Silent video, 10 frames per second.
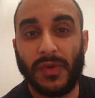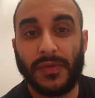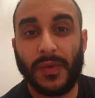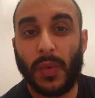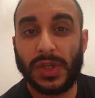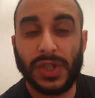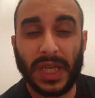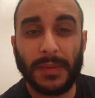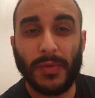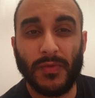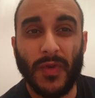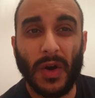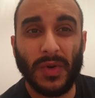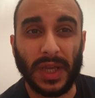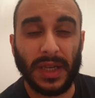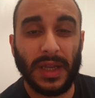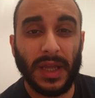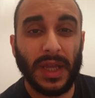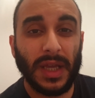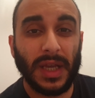of once you get the ball rolling,
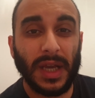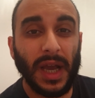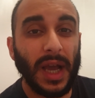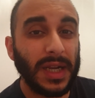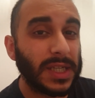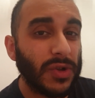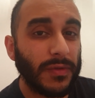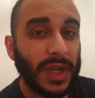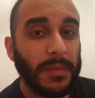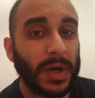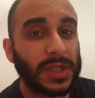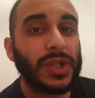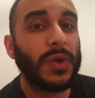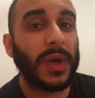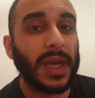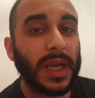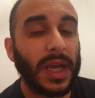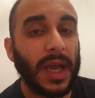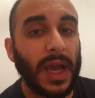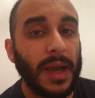there's not really much to it.
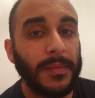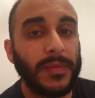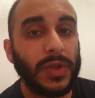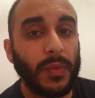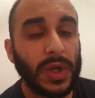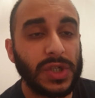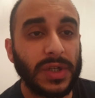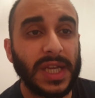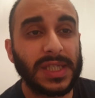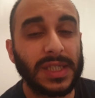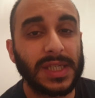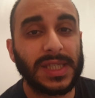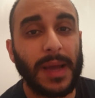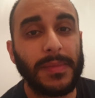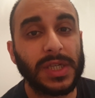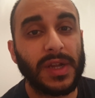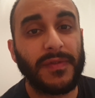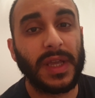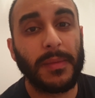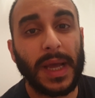Um, once your desk is established, I
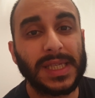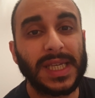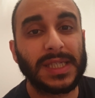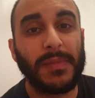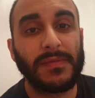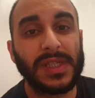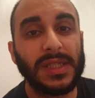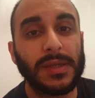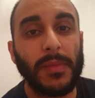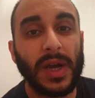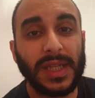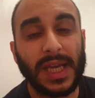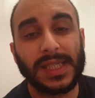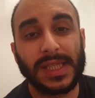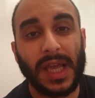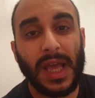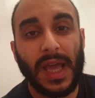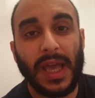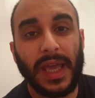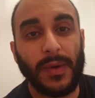think about six months into my desk,
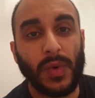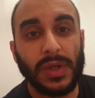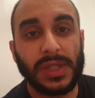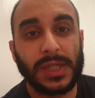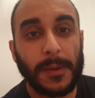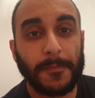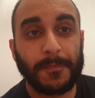it was